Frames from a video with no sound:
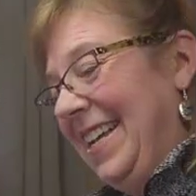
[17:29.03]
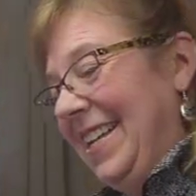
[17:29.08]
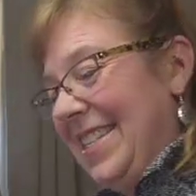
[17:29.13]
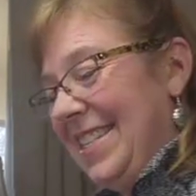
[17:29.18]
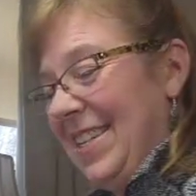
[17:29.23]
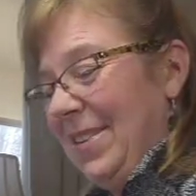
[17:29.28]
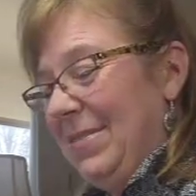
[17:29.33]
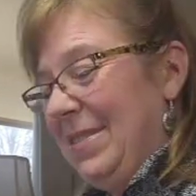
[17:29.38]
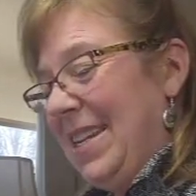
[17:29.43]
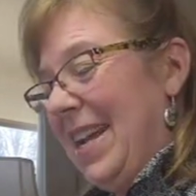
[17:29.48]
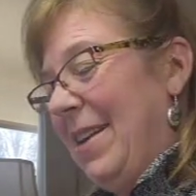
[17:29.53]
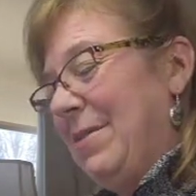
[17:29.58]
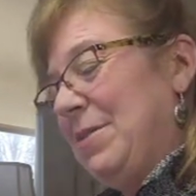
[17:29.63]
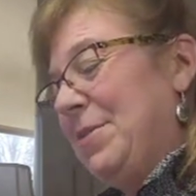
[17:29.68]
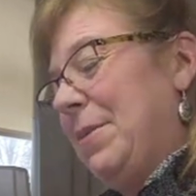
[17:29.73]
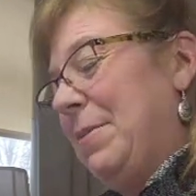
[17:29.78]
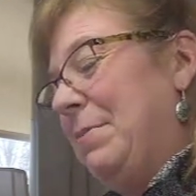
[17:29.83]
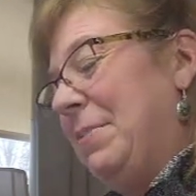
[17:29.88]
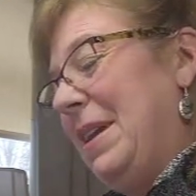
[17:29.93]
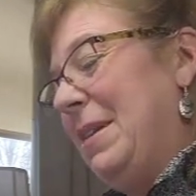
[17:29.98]
Sometimes
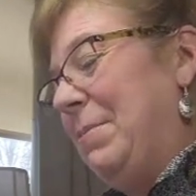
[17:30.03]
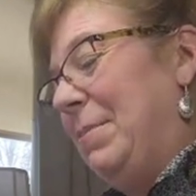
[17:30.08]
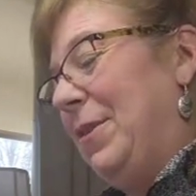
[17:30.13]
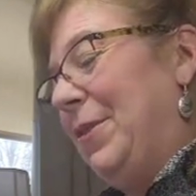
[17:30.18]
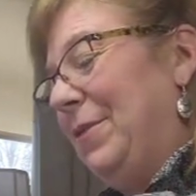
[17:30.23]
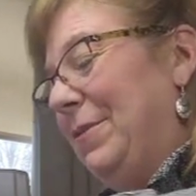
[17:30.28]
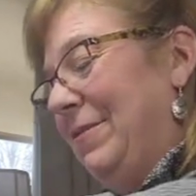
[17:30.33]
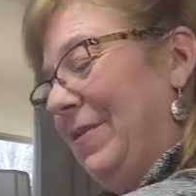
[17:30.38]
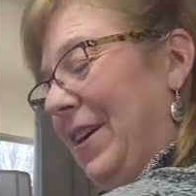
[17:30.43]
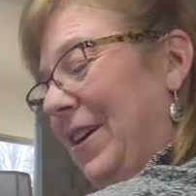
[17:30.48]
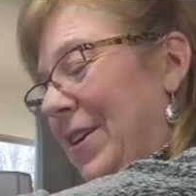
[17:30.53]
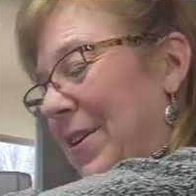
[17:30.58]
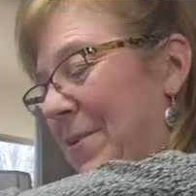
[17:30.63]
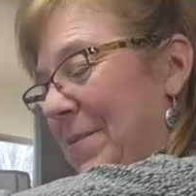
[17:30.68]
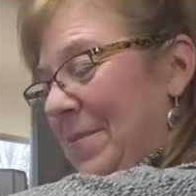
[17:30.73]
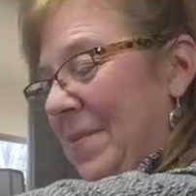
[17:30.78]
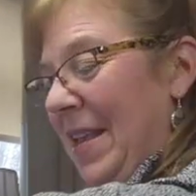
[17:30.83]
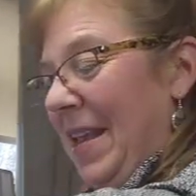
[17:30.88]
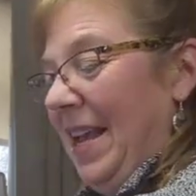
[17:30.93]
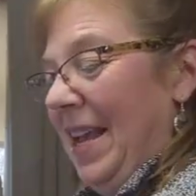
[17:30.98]
when people
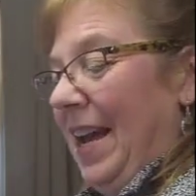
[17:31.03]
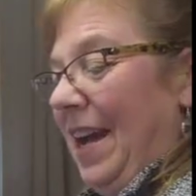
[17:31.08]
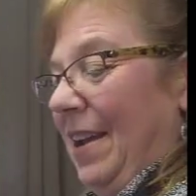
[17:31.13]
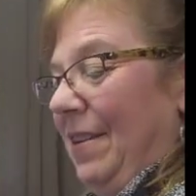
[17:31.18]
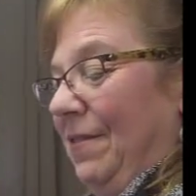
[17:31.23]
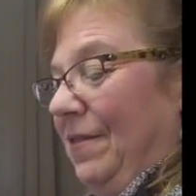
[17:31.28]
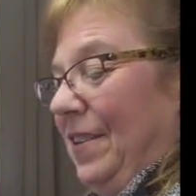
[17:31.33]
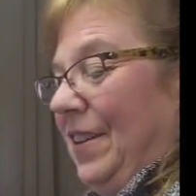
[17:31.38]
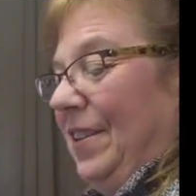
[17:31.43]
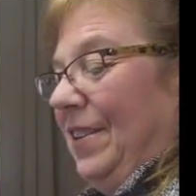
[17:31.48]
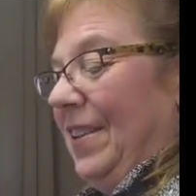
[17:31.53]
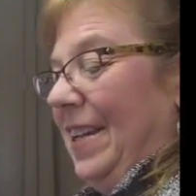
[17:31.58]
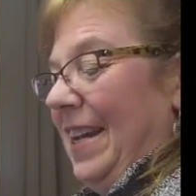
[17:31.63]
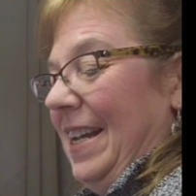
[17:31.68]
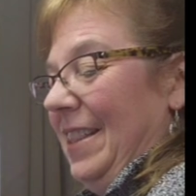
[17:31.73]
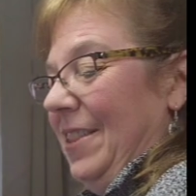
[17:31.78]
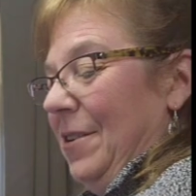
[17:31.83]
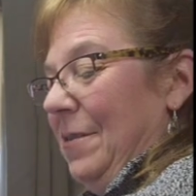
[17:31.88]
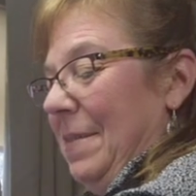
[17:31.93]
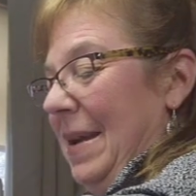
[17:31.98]
film, I feel
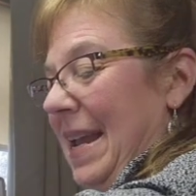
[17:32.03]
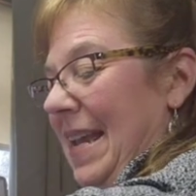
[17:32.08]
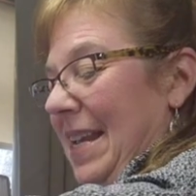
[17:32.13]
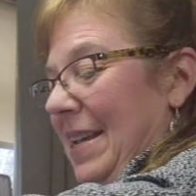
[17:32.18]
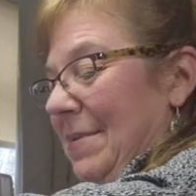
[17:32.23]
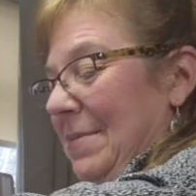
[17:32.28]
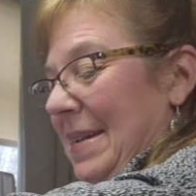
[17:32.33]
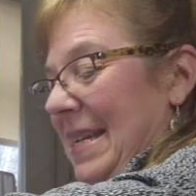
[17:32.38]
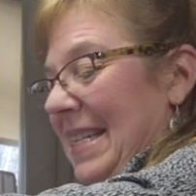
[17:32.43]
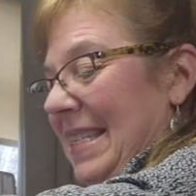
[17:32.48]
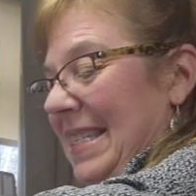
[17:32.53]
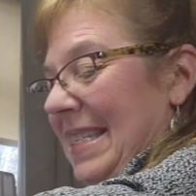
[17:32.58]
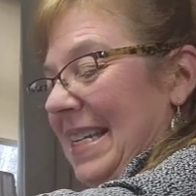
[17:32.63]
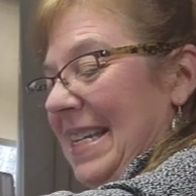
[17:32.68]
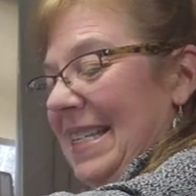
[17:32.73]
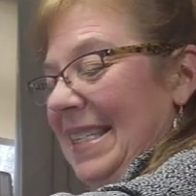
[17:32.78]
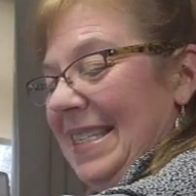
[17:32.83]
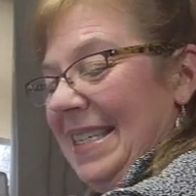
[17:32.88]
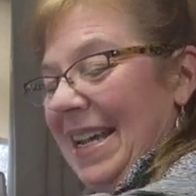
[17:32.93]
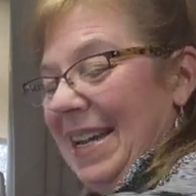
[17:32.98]
like they're making me
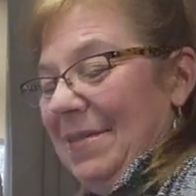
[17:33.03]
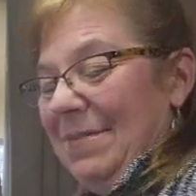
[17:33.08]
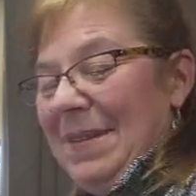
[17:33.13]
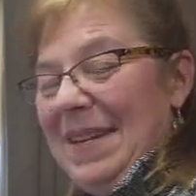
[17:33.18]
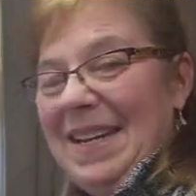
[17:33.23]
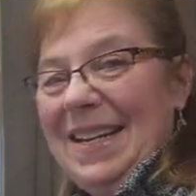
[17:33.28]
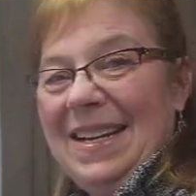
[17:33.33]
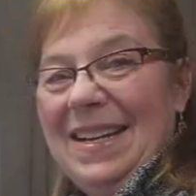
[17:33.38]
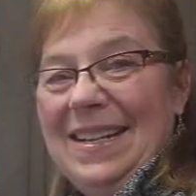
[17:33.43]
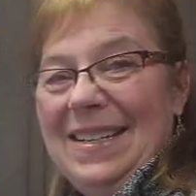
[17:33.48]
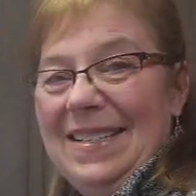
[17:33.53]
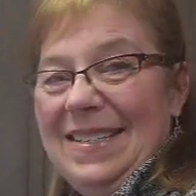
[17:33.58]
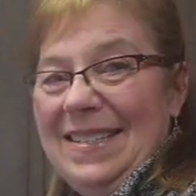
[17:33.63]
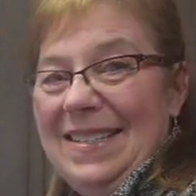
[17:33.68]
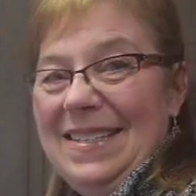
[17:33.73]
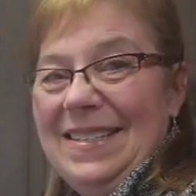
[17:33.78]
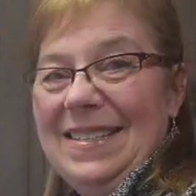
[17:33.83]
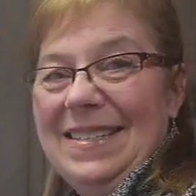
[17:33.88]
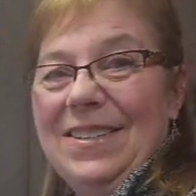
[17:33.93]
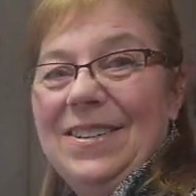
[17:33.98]
seasick
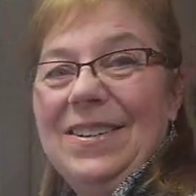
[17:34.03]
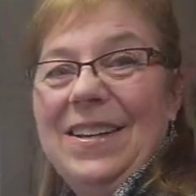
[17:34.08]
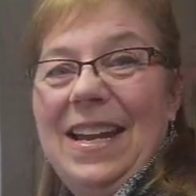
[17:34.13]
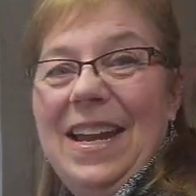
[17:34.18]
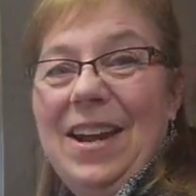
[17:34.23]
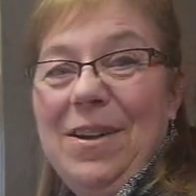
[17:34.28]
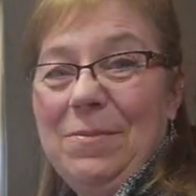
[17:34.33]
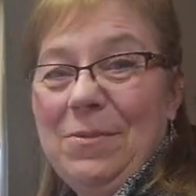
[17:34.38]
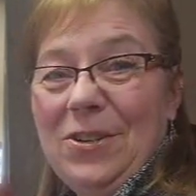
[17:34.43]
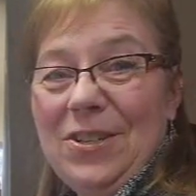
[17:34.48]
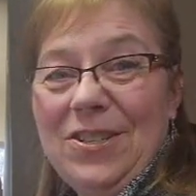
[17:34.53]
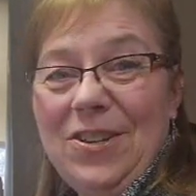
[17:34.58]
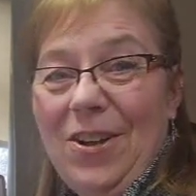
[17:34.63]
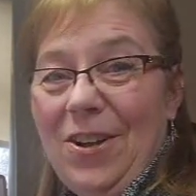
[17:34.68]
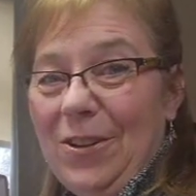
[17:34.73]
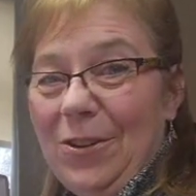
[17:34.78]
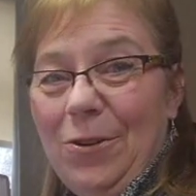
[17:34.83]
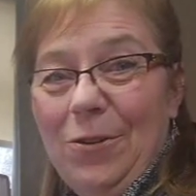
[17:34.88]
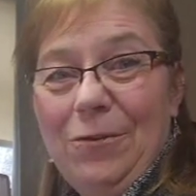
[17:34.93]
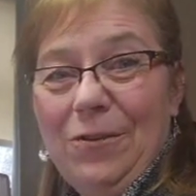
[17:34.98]
because their camera's
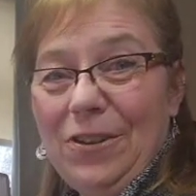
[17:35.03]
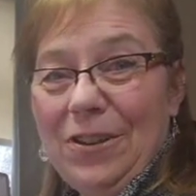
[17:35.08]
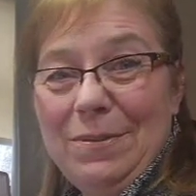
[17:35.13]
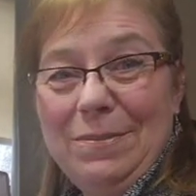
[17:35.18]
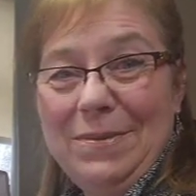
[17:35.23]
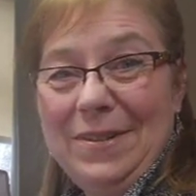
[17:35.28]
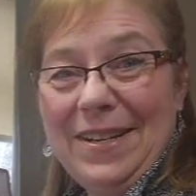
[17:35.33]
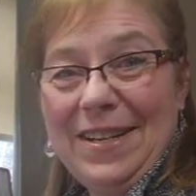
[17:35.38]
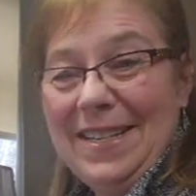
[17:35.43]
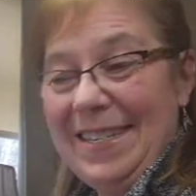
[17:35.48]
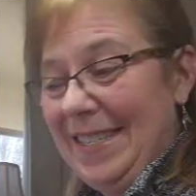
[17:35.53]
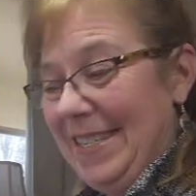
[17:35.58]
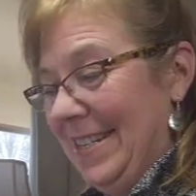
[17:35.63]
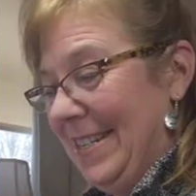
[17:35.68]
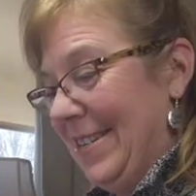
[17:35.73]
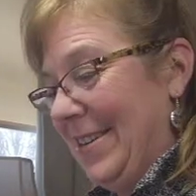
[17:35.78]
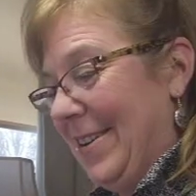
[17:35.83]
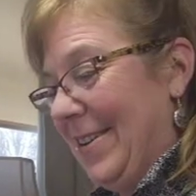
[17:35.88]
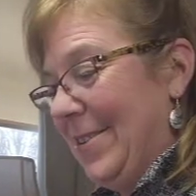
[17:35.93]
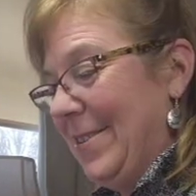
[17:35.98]
all over the place,
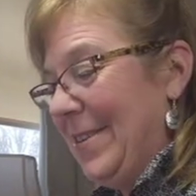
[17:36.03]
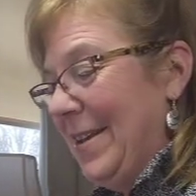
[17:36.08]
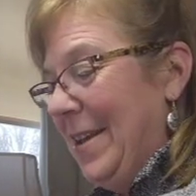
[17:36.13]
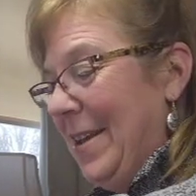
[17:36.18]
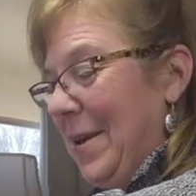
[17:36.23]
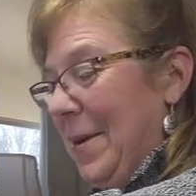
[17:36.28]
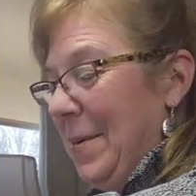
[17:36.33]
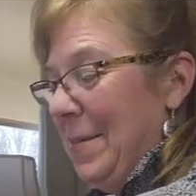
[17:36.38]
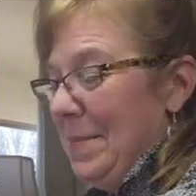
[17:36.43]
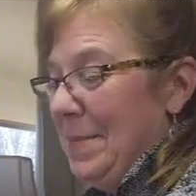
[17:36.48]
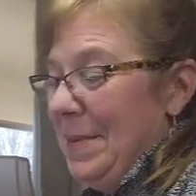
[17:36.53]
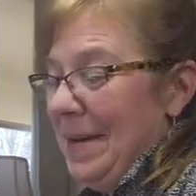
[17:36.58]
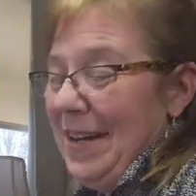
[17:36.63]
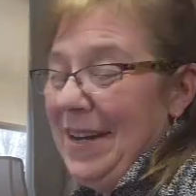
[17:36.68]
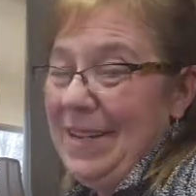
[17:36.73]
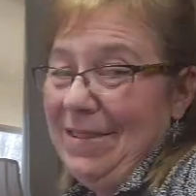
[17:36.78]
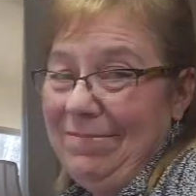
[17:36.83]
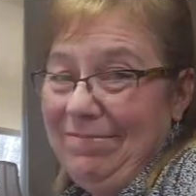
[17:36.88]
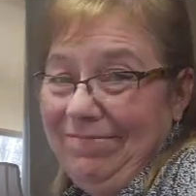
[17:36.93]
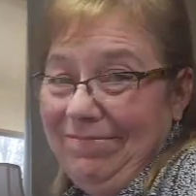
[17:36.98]
you know.
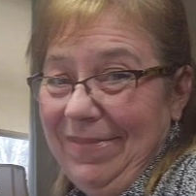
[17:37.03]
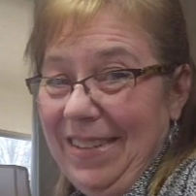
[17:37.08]
But